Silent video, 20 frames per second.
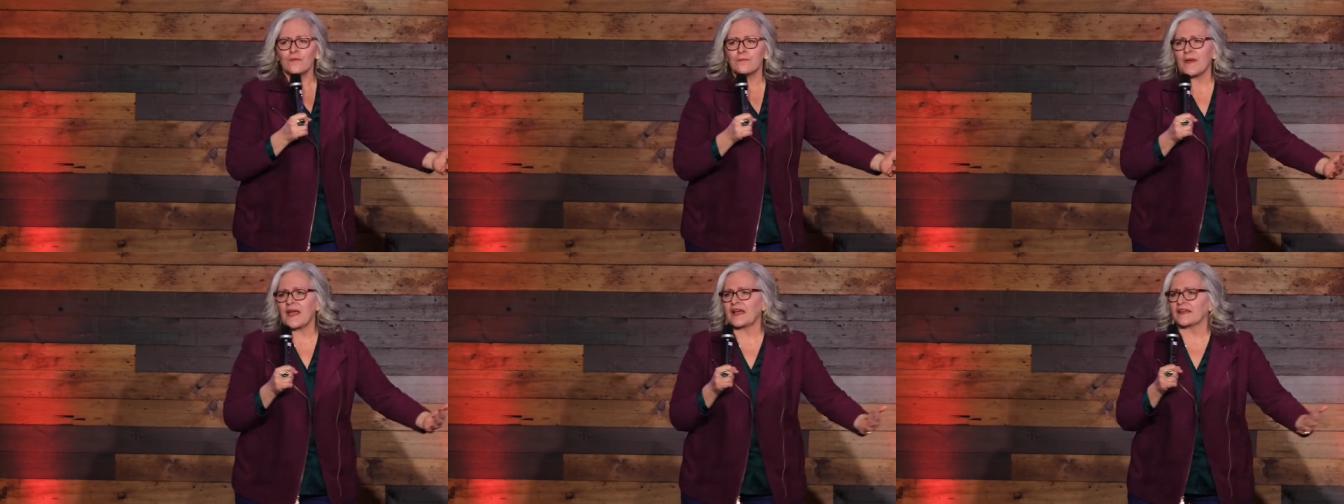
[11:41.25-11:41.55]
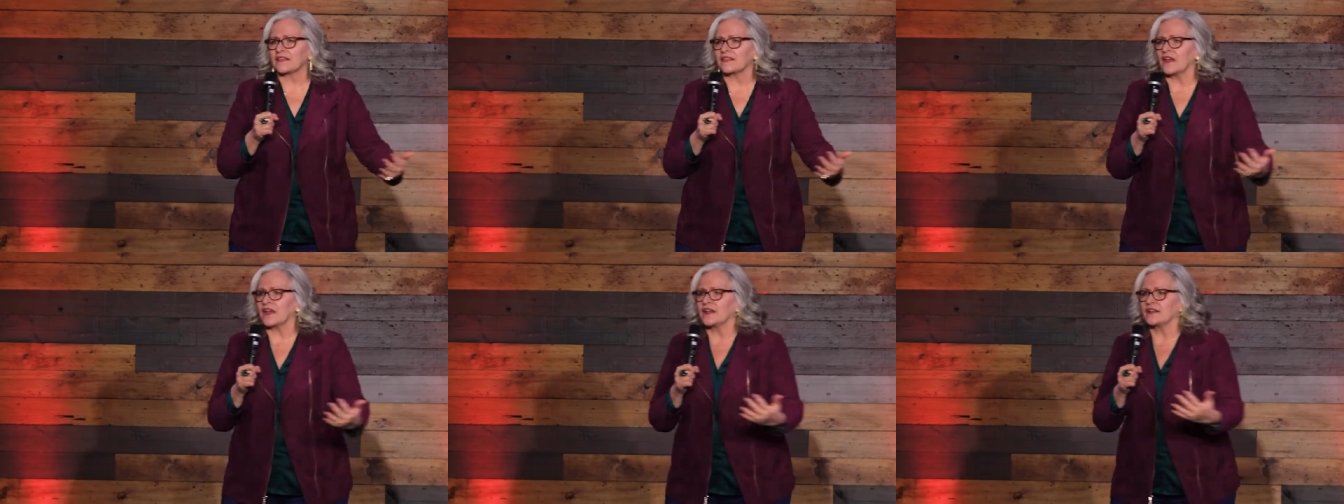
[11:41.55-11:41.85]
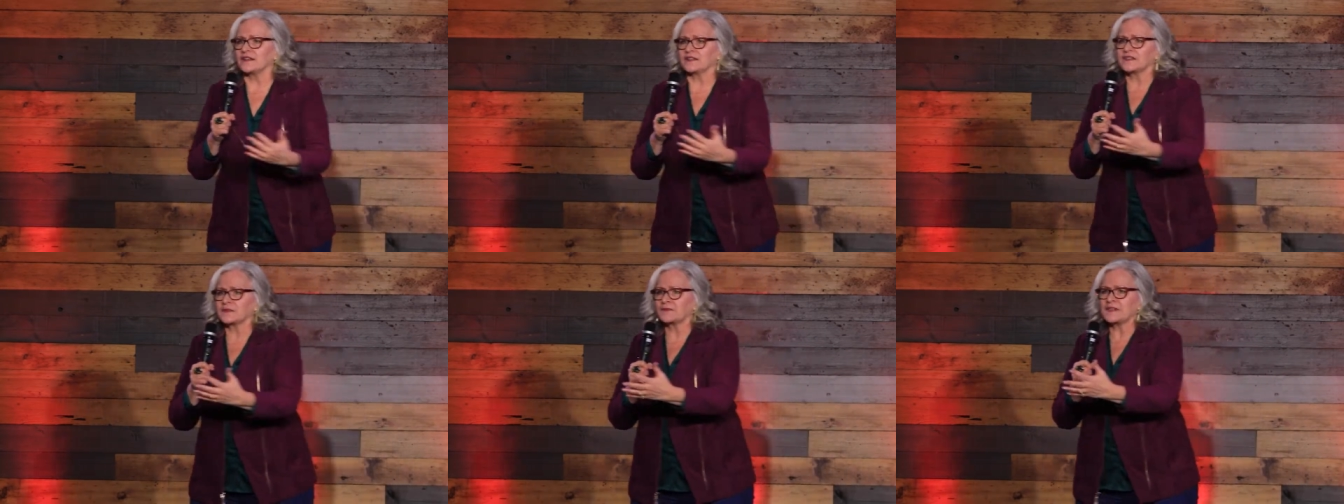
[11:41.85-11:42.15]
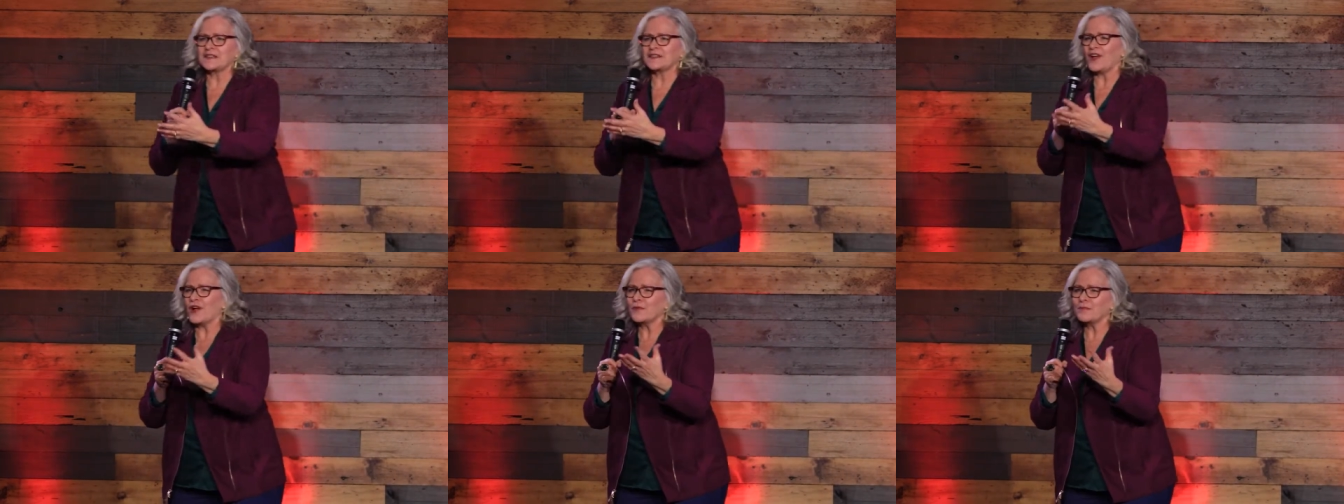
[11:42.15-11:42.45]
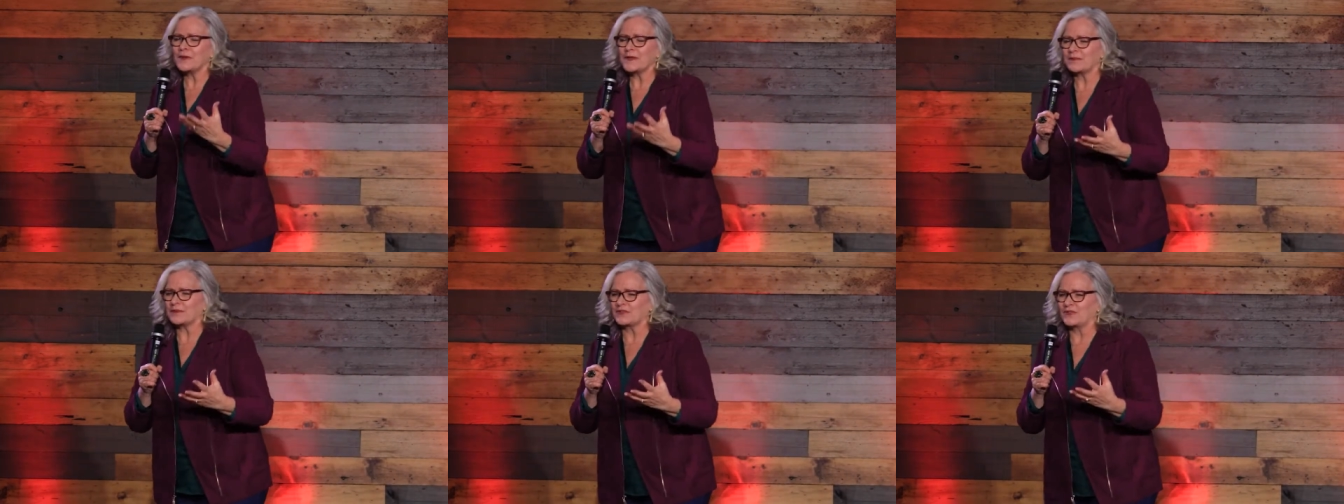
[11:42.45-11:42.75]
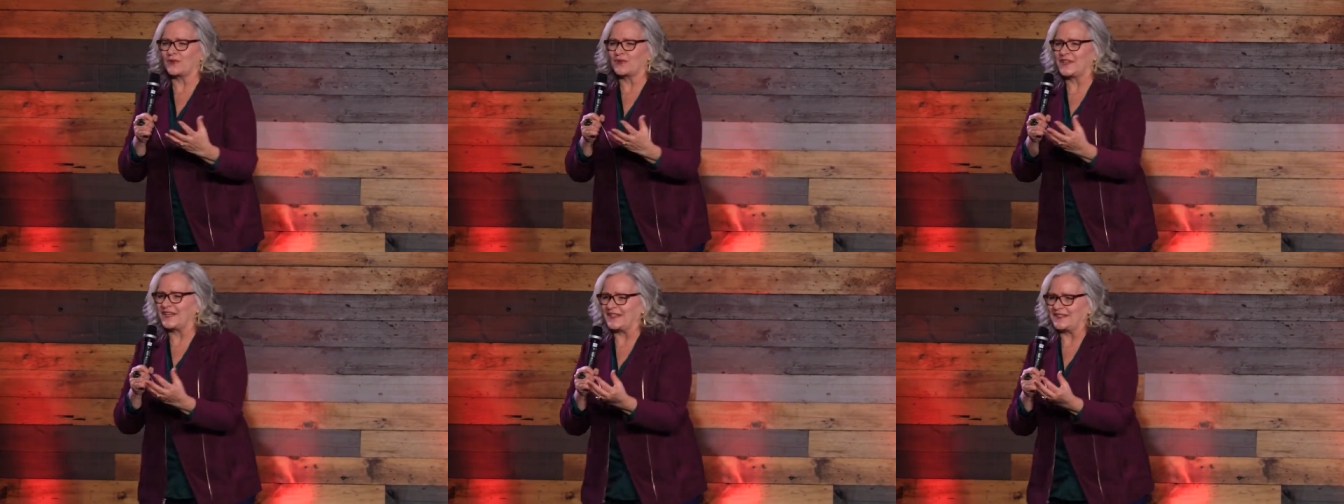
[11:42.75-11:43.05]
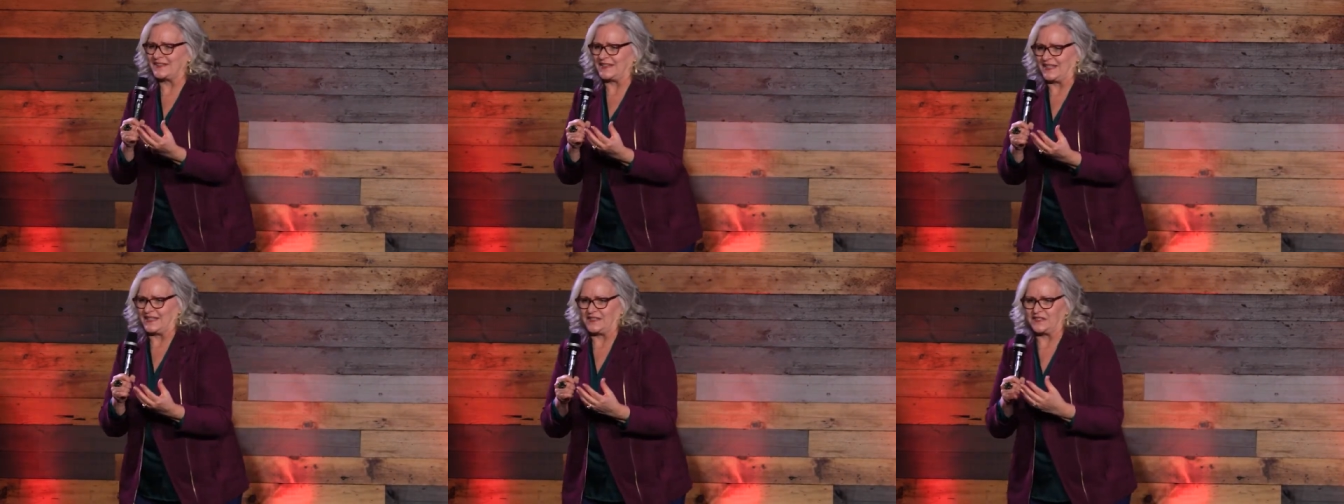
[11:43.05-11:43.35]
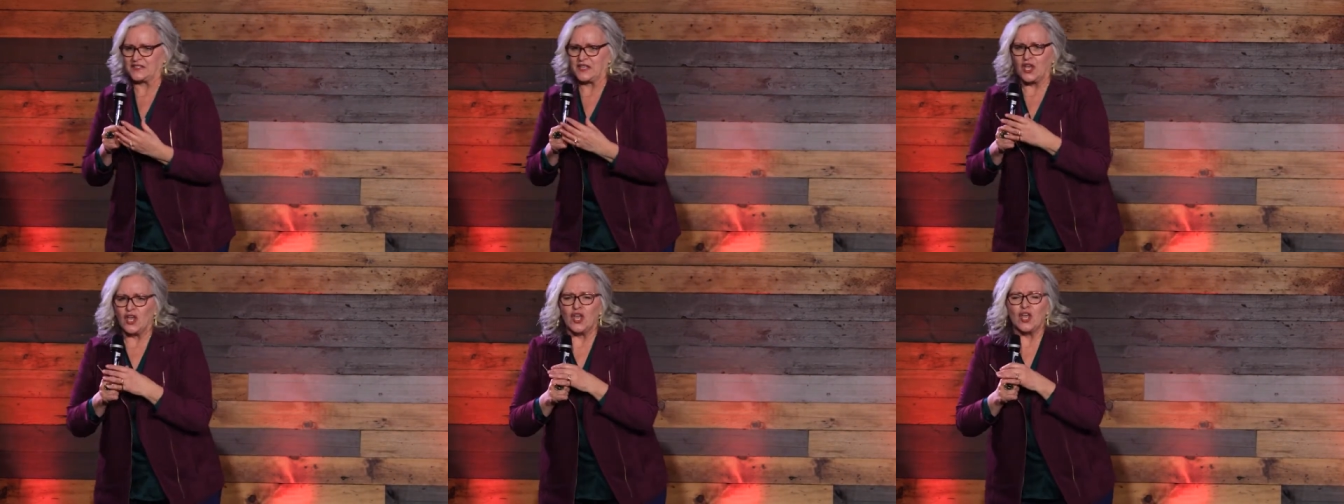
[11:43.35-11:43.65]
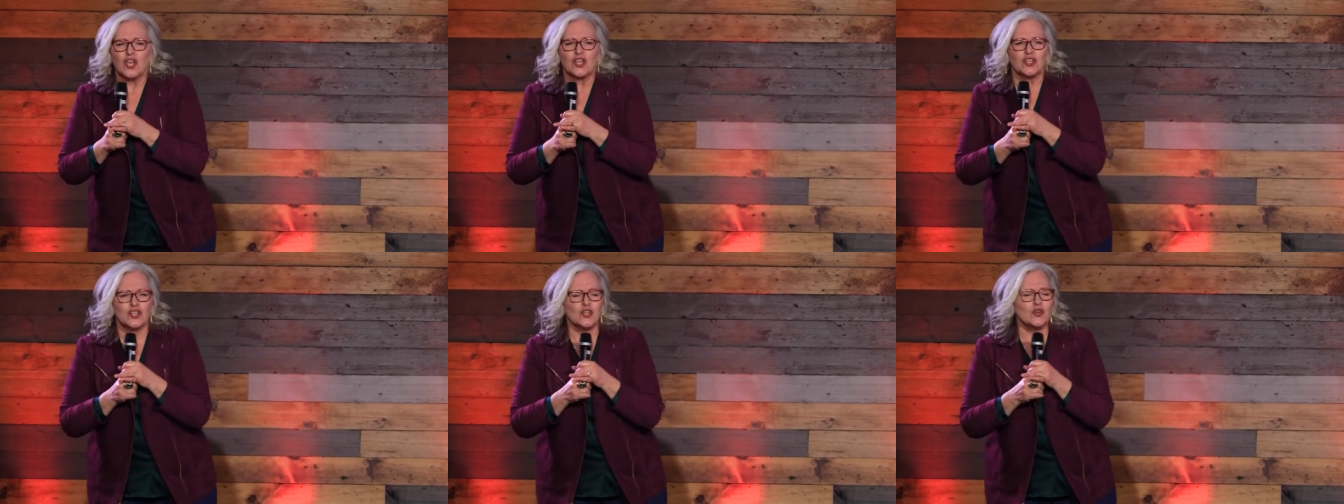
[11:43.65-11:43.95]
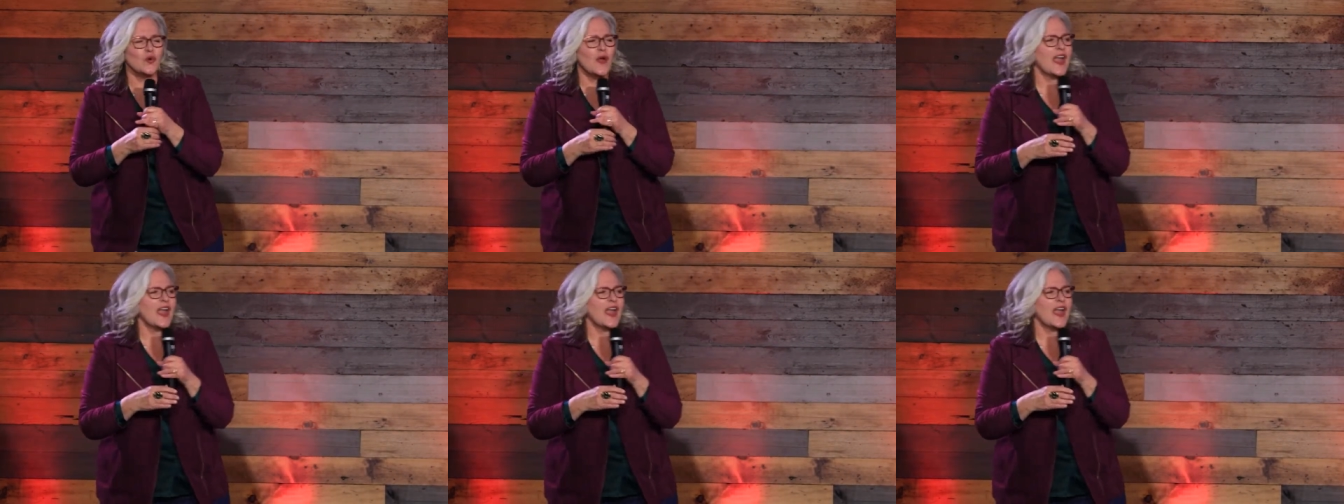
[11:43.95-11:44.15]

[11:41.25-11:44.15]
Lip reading: back then, see, young people don't get this. You